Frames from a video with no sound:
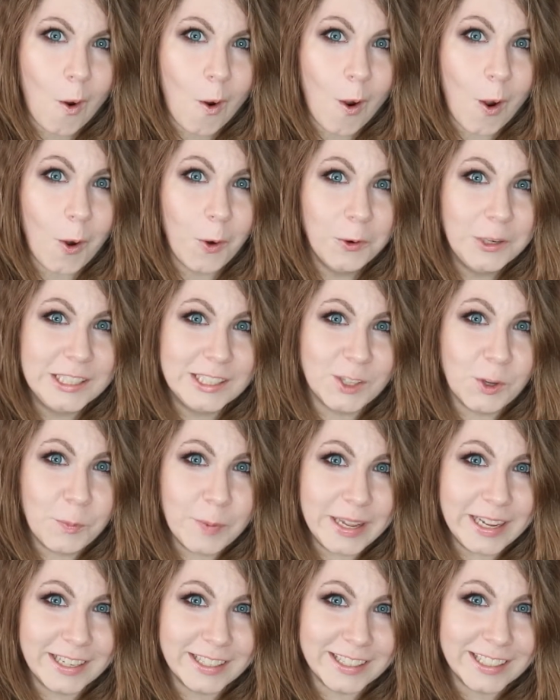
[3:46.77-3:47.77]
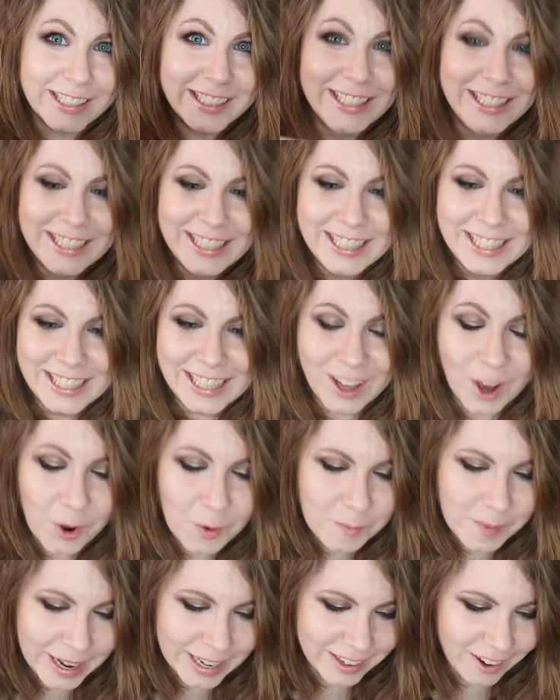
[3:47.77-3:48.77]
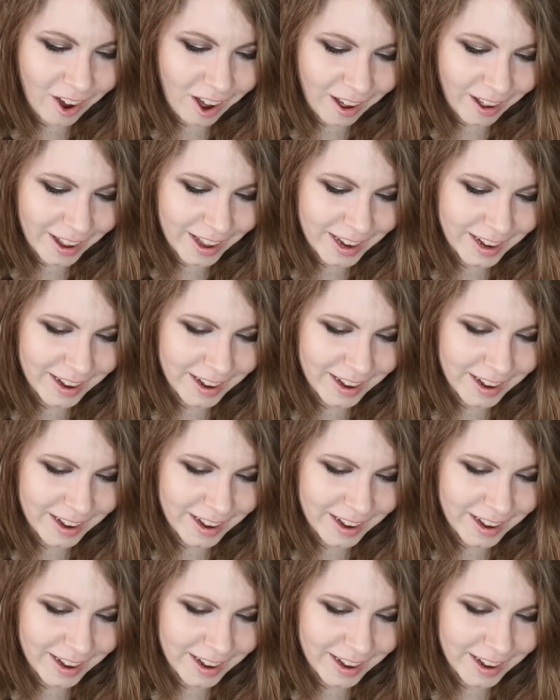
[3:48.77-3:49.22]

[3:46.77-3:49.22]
Oh, he's so big. Oh my god.